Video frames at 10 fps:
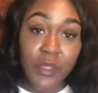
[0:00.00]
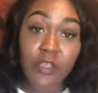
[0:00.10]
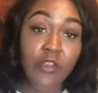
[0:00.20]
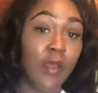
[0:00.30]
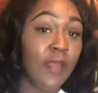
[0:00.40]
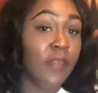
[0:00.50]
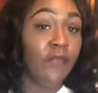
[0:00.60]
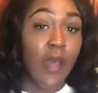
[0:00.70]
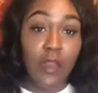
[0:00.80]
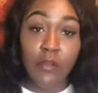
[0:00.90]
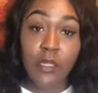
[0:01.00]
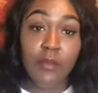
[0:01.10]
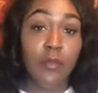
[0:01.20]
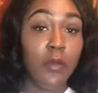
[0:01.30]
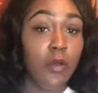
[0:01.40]
you don't have to follow them
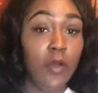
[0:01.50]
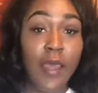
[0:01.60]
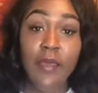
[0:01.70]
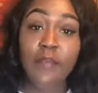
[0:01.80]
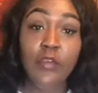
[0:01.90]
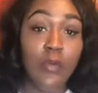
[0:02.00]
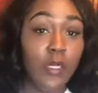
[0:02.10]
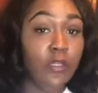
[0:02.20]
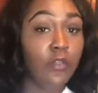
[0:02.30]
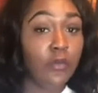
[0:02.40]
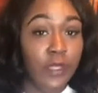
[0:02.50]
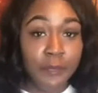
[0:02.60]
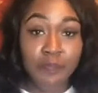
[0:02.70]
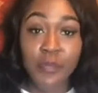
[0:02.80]
no more however you want to do it